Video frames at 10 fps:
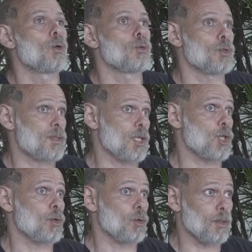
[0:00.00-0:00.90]
the
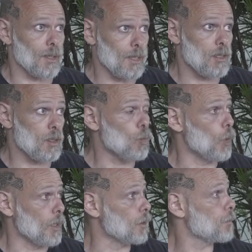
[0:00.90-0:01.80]
session on an easy
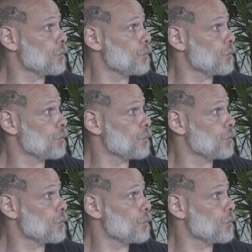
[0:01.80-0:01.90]
win.